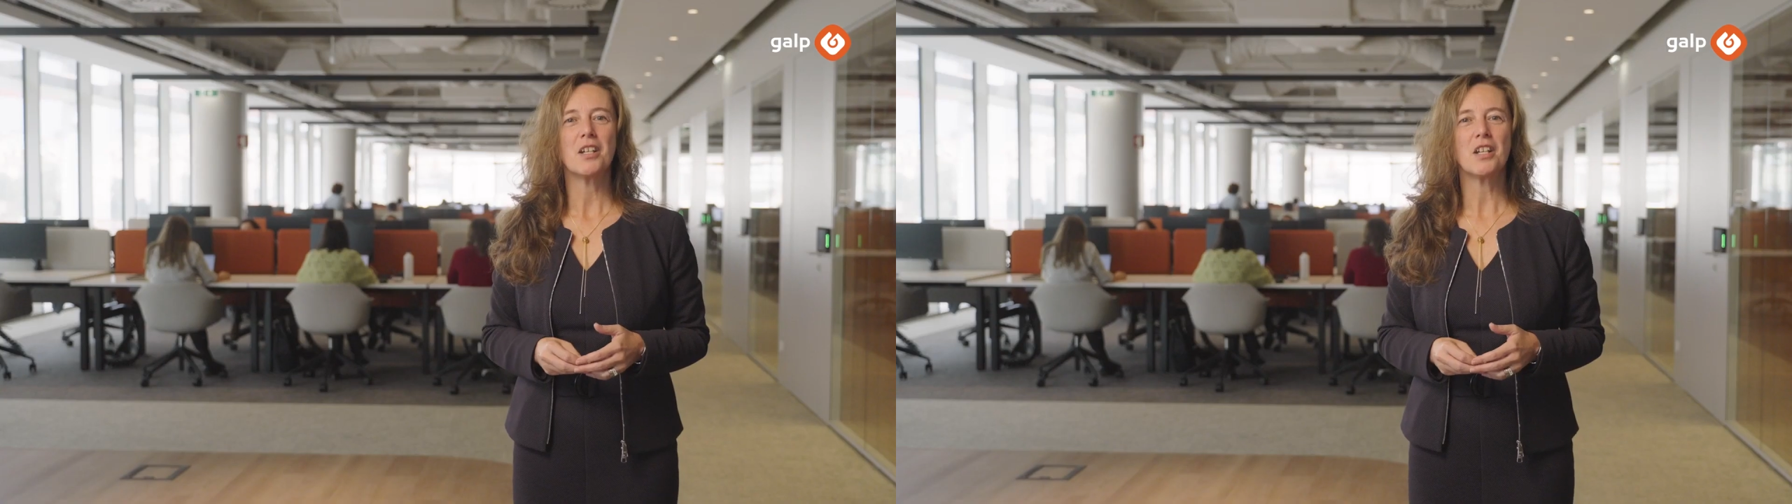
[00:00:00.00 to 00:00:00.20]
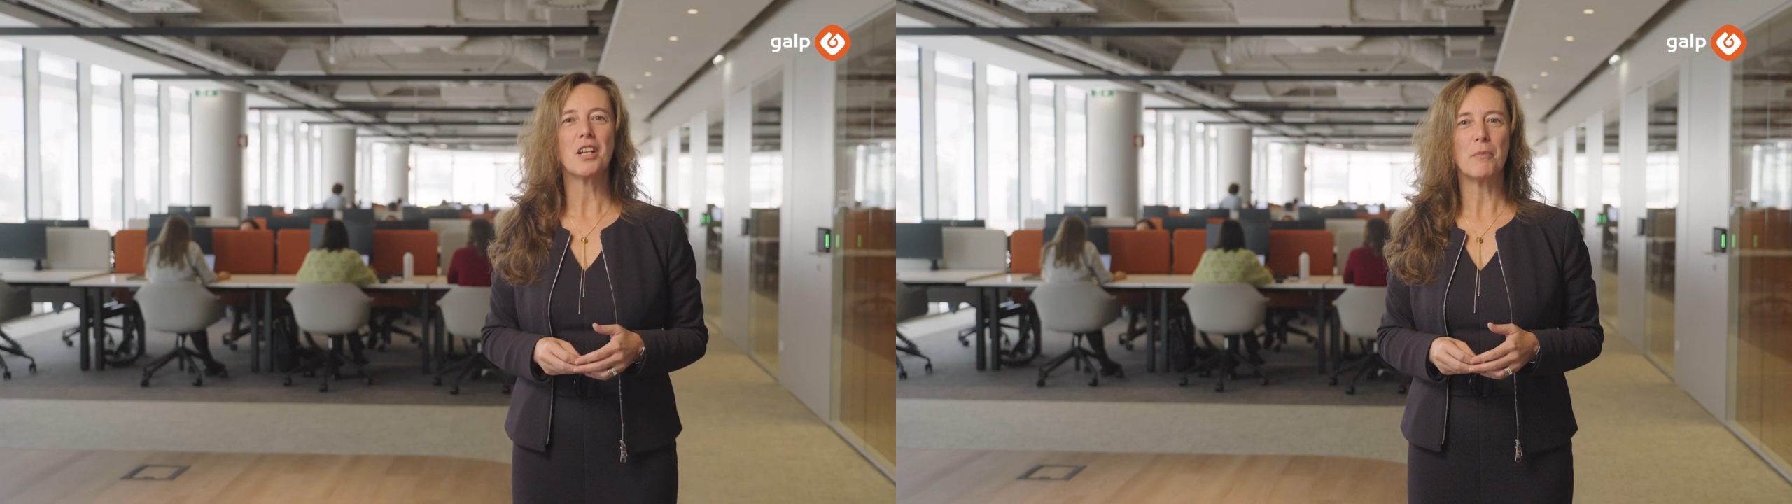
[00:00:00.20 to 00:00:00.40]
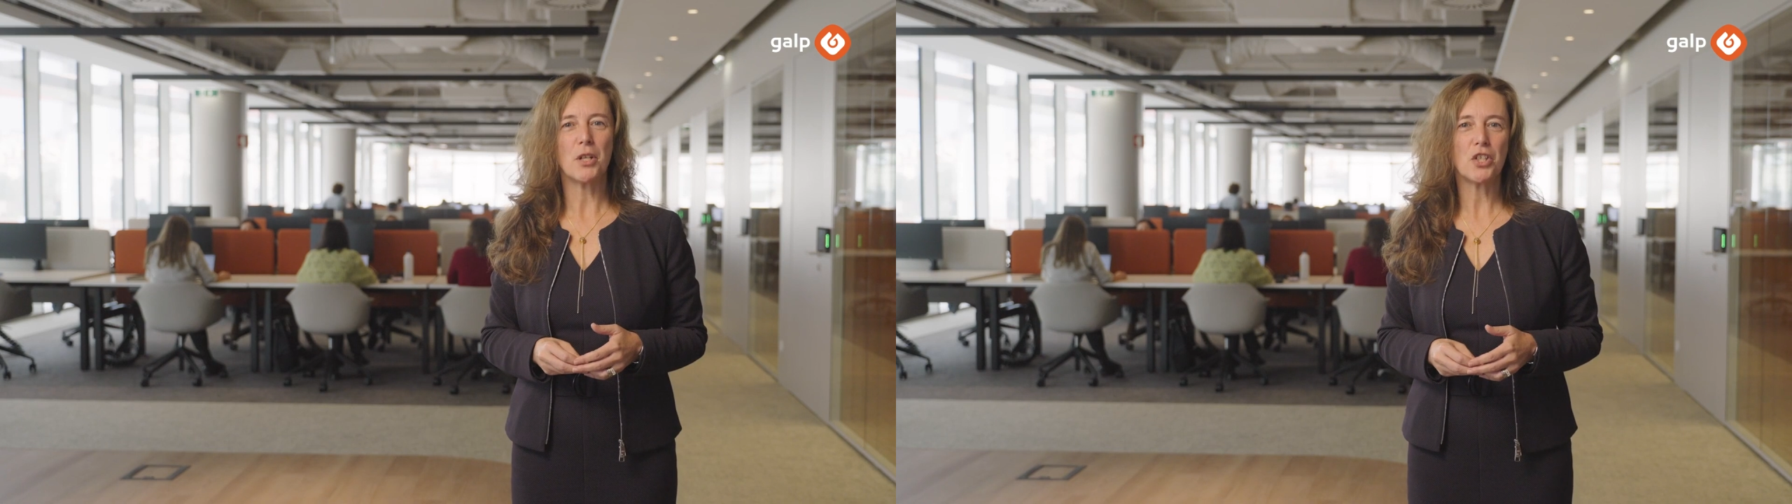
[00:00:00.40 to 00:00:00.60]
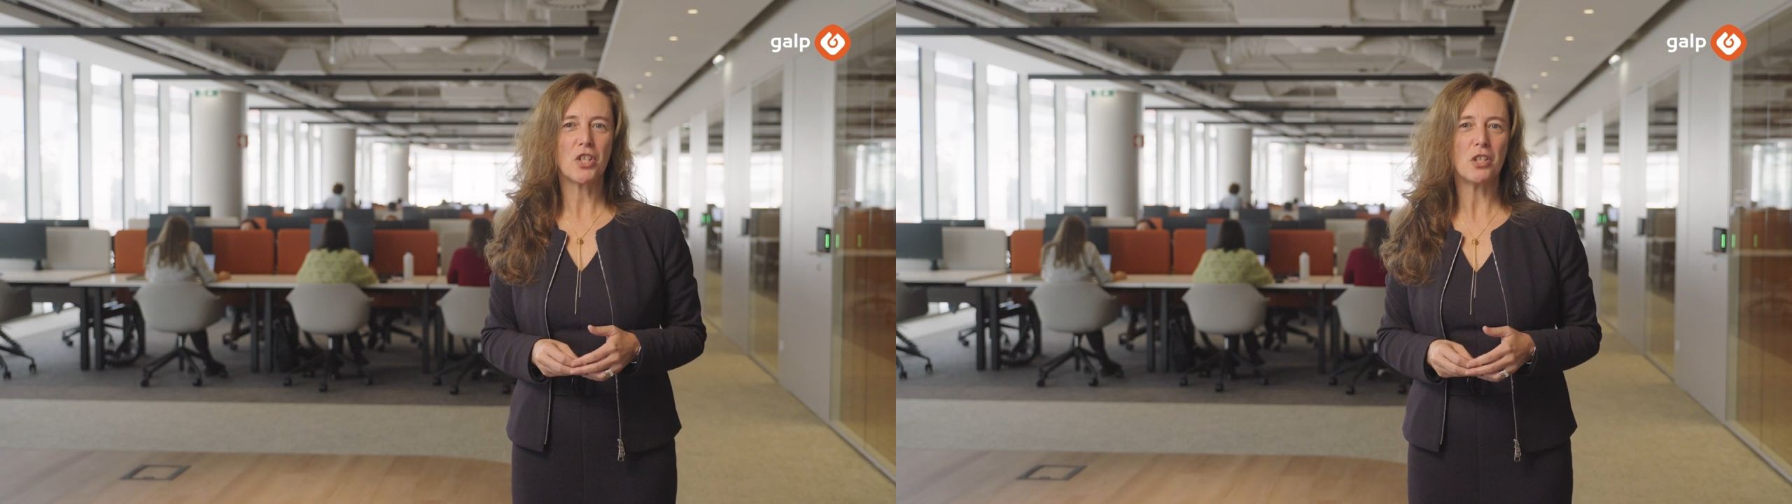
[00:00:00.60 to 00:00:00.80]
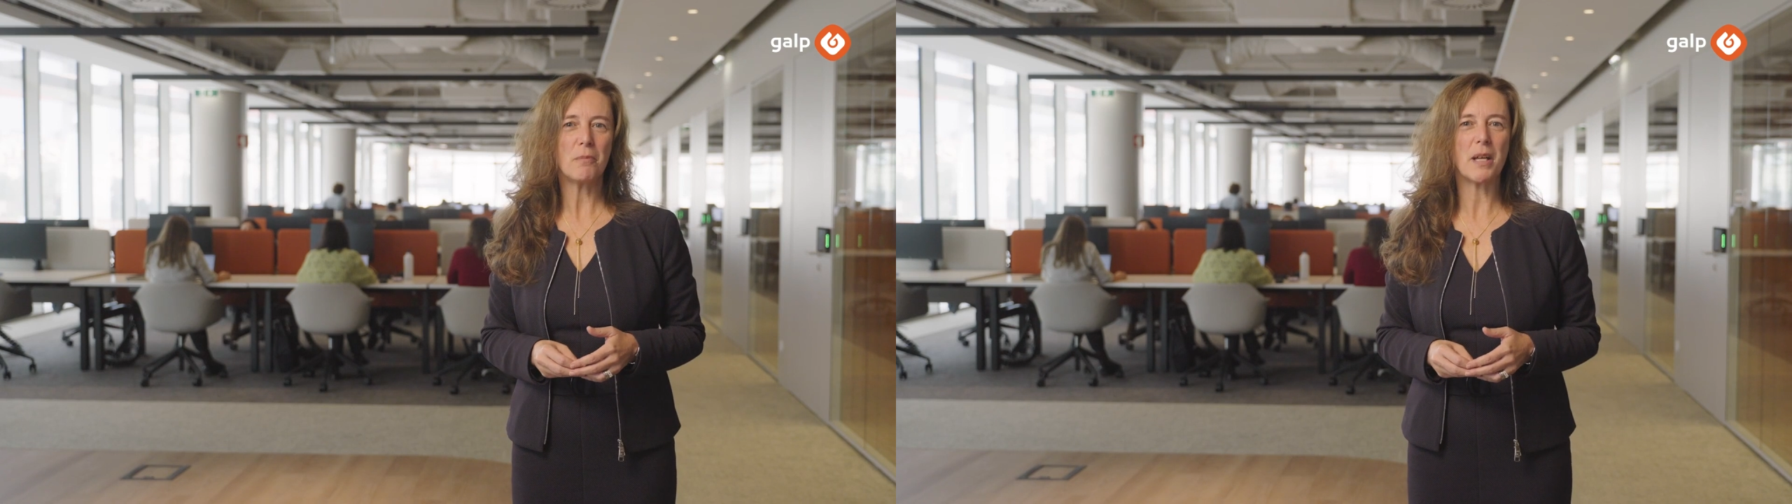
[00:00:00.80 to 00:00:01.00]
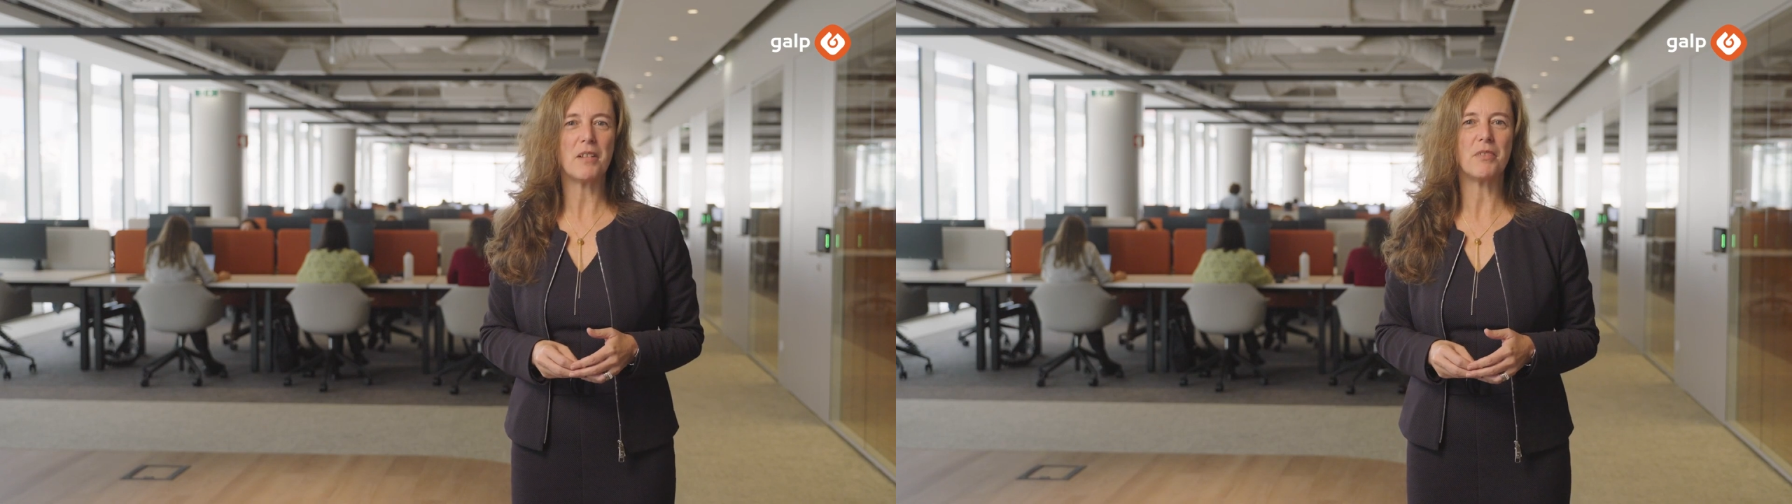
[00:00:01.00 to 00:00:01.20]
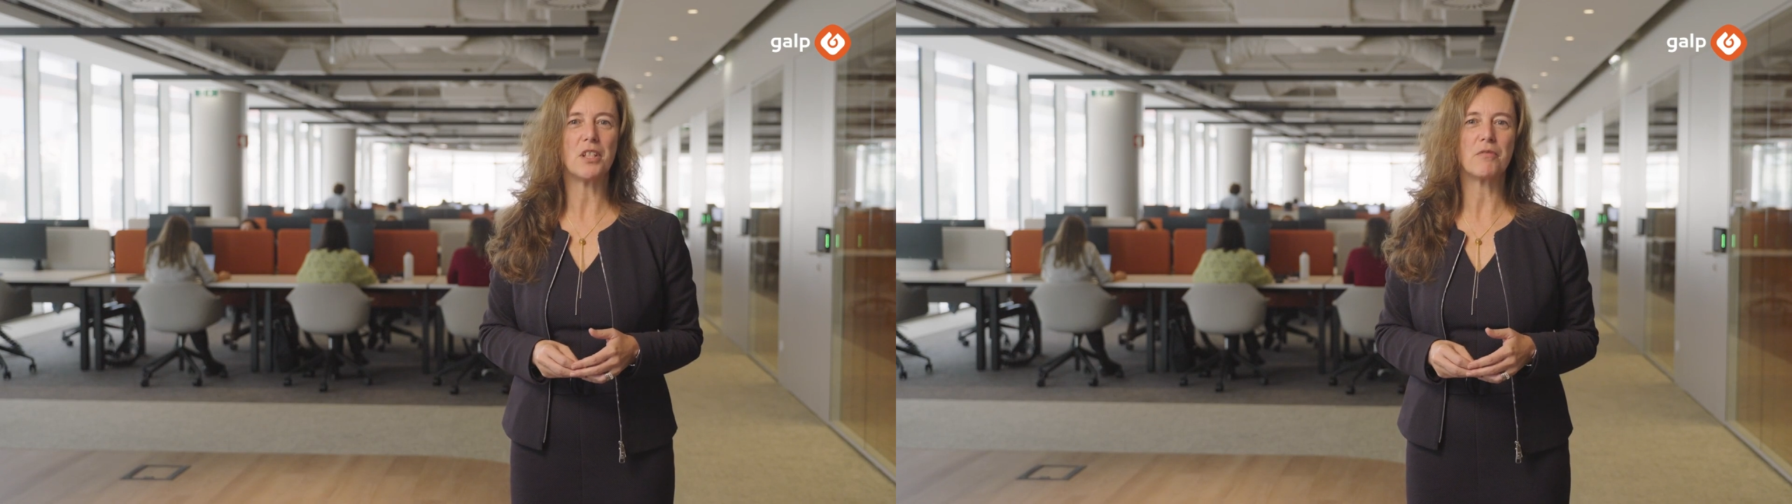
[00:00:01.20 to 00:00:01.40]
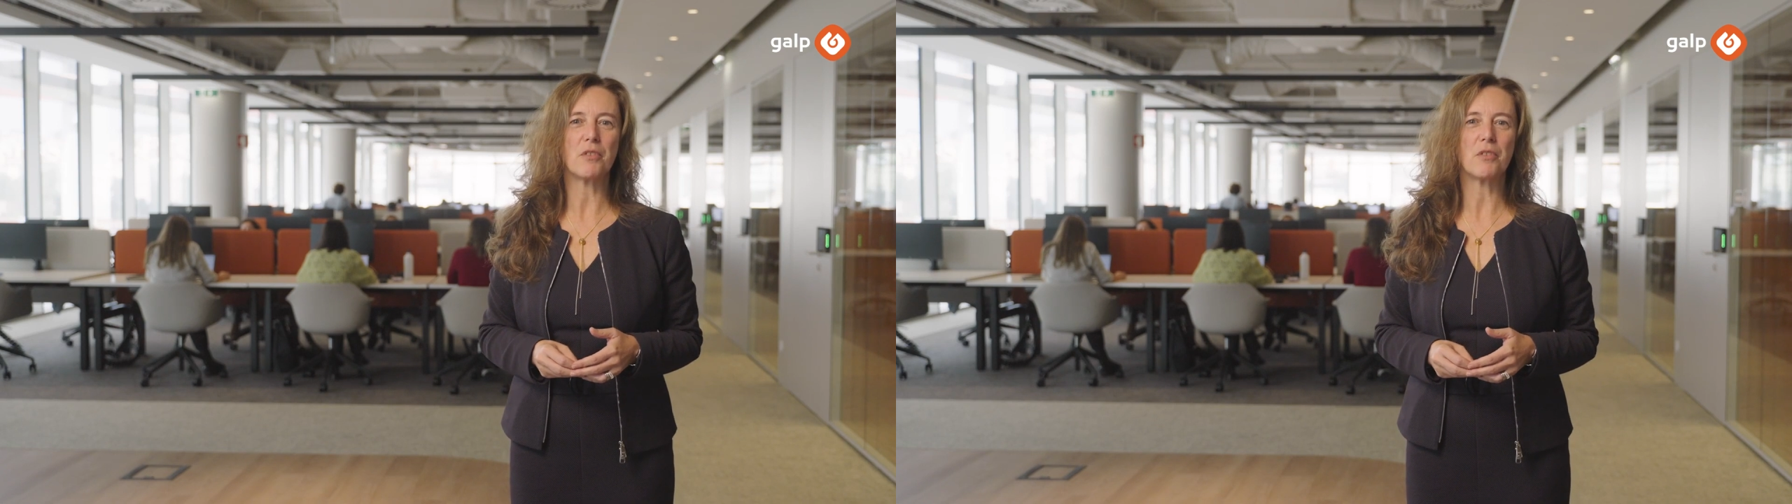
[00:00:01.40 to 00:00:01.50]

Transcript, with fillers: Commercial benefited